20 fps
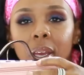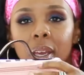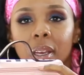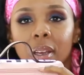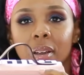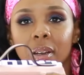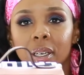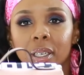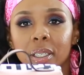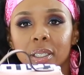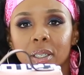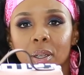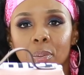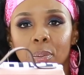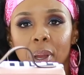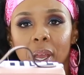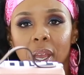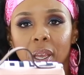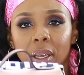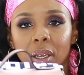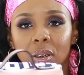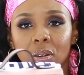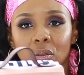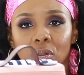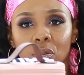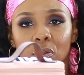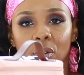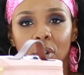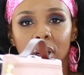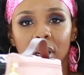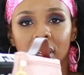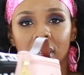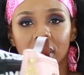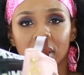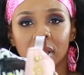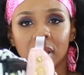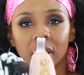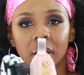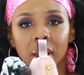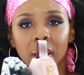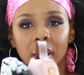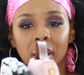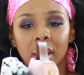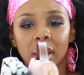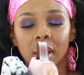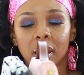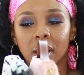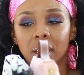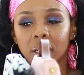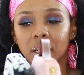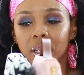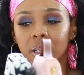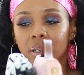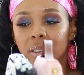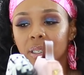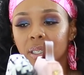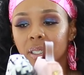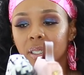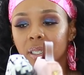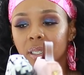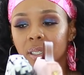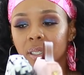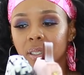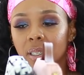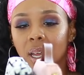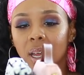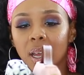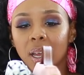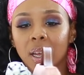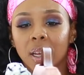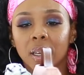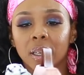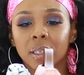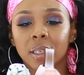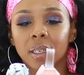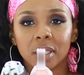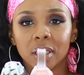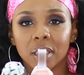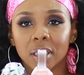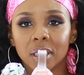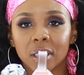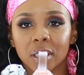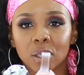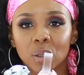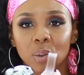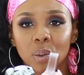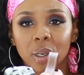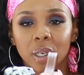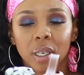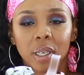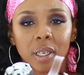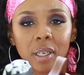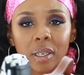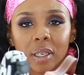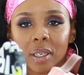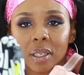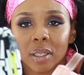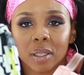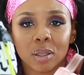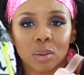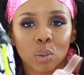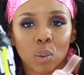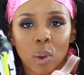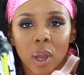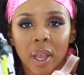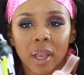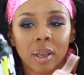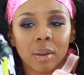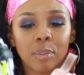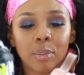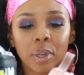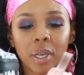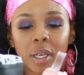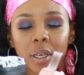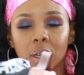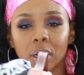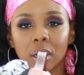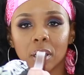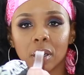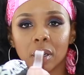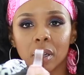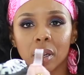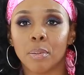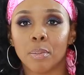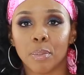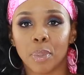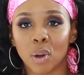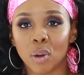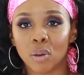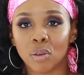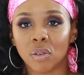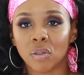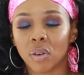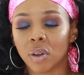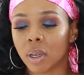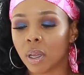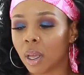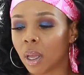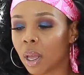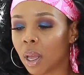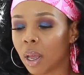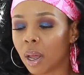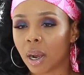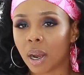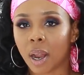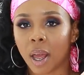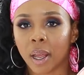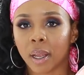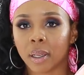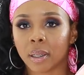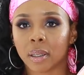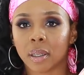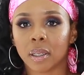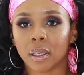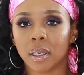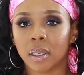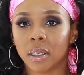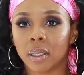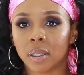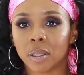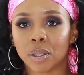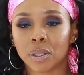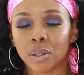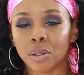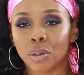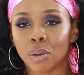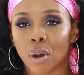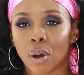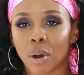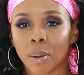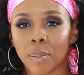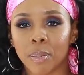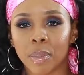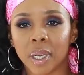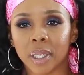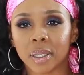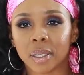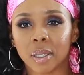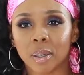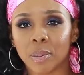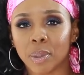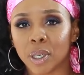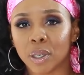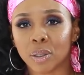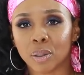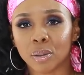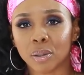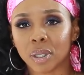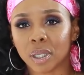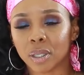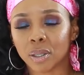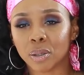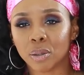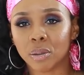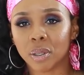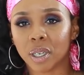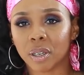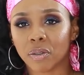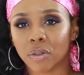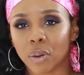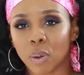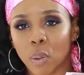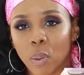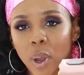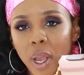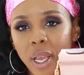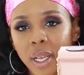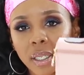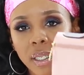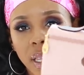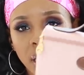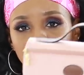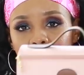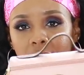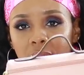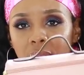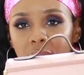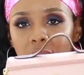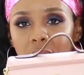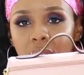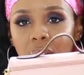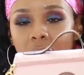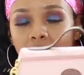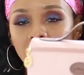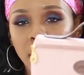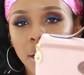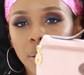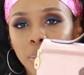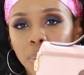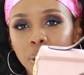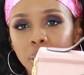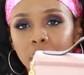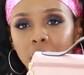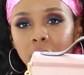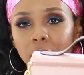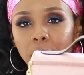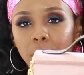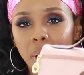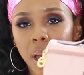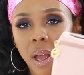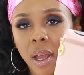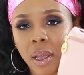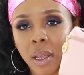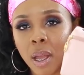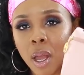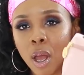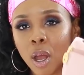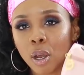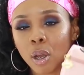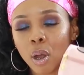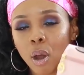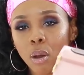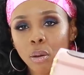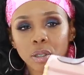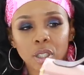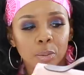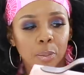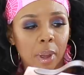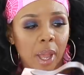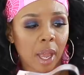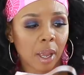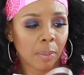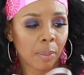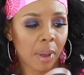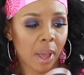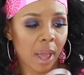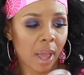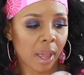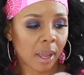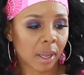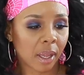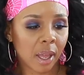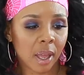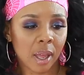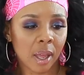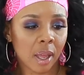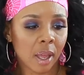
Here is the bag in the front and here is the side. See, this one here is way bigger. Both like these two are meant to be used in two different ways like this here i can put in my coach backpack